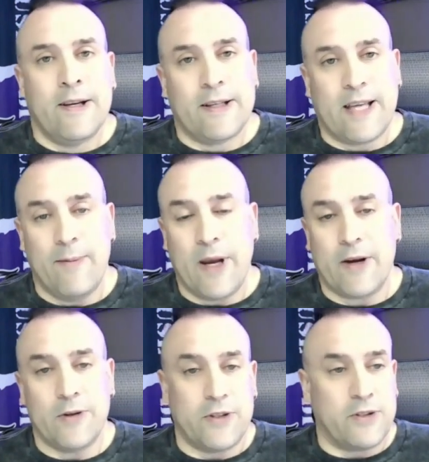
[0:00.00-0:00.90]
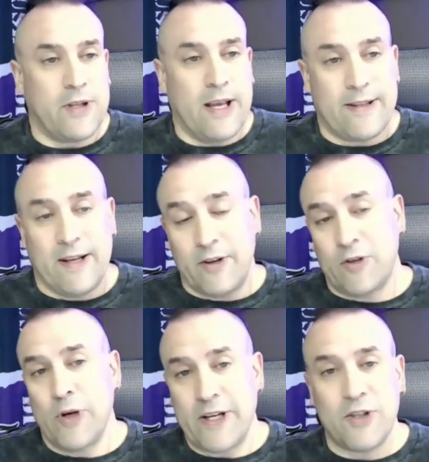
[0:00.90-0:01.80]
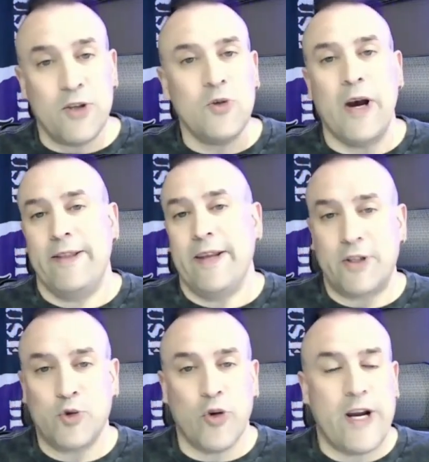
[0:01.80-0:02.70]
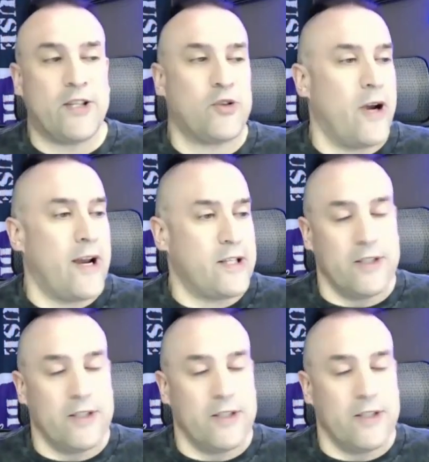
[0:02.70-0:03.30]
Cam Akers at the end of 22 had that great stretch.